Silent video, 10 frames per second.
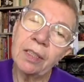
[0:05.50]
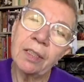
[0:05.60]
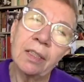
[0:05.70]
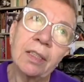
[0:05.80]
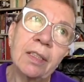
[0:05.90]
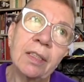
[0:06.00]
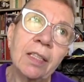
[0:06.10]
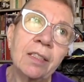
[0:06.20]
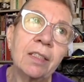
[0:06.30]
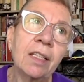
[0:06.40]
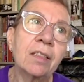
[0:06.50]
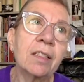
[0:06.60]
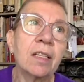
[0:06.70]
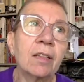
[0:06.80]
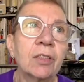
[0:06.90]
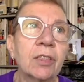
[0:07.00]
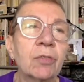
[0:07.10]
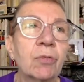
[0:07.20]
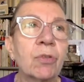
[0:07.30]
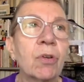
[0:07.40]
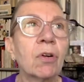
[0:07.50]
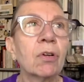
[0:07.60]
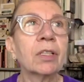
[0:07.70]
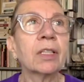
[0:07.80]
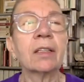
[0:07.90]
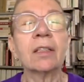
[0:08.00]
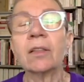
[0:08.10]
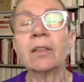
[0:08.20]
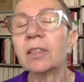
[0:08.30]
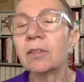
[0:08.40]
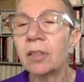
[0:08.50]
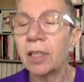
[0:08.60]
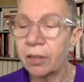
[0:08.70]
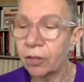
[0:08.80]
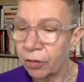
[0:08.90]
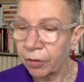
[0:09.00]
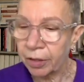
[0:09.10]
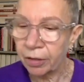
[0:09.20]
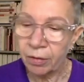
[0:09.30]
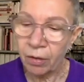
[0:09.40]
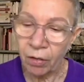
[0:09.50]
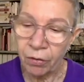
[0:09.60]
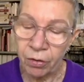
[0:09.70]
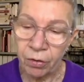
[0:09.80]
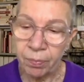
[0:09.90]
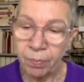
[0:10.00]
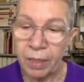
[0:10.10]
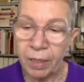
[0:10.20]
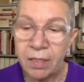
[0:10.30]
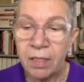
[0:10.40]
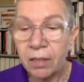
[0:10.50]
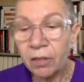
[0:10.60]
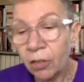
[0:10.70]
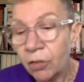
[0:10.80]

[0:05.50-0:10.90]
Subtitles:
in 1987 in New York and a little later in other places and